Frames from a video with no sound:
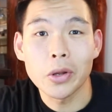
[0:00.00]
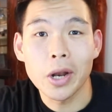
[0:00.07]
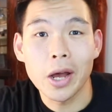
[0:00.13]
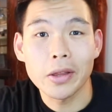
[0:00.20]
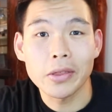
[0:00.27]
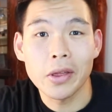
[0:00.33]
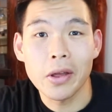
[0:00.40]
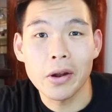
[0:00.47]

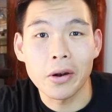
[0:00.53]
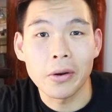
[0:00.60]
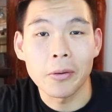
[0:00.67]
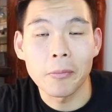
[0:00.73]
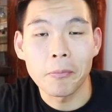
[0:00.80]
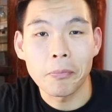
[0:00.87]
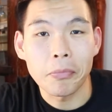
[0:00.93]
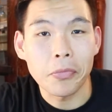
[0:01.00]
not there.
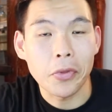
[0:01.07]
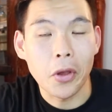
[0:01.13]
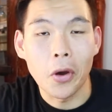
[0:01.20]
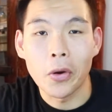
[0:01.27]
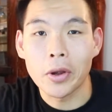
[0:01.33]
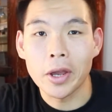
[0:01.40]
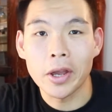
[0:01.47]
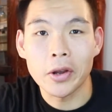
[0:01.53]

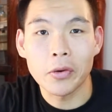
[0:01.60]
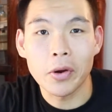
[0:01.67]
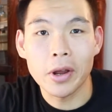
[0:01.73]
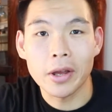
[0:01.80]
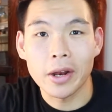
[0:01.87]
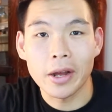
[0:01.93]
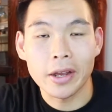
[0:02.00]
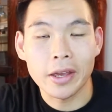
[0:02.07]
Okay,
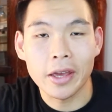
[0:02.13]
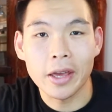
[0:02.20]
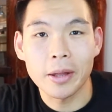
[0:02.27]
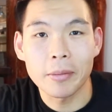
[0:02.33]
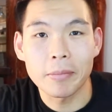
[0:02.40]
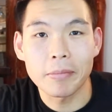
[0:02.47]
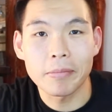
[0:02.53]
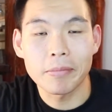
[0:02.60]
great. I
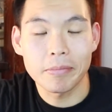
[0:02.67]
can't.